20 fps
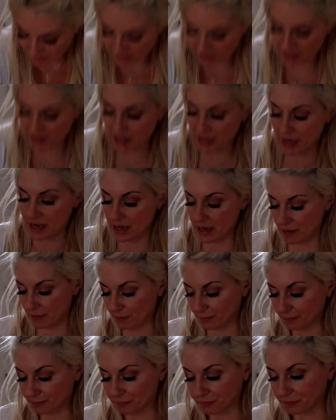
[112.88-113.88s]
And
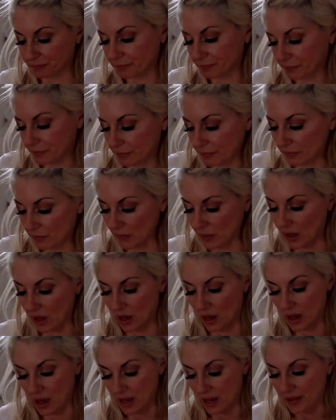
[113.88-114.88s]
then
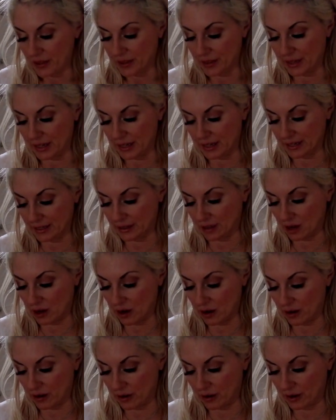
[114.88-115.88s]
these
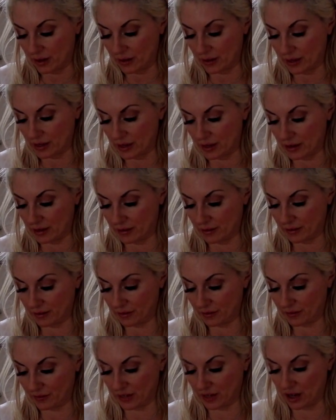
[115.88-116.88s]
are the
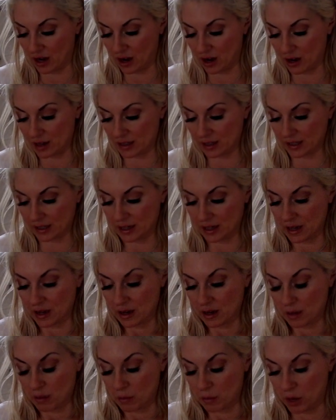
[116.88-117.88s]
Vigoss
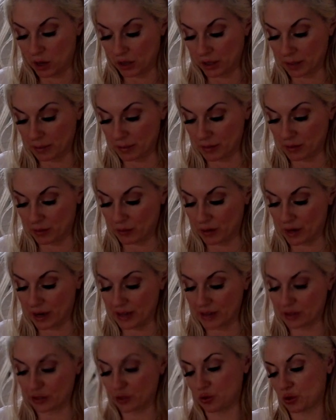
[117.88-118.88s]
Marley
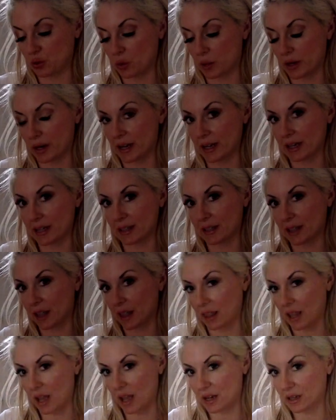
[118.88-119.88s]
mid-rise short, and it's a
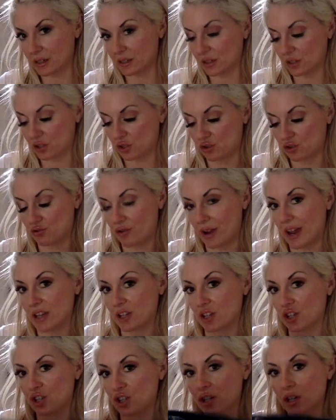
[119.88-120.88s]
luxe
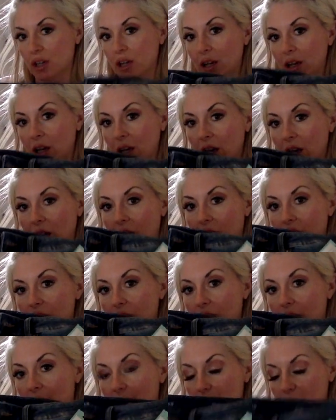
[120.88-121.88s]
stretch.
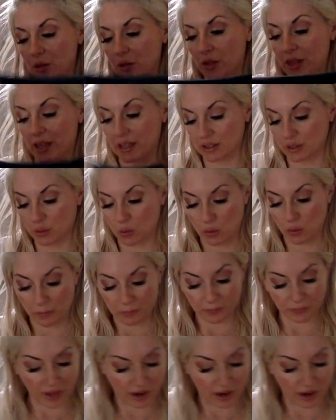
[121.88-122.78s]
So that's cool.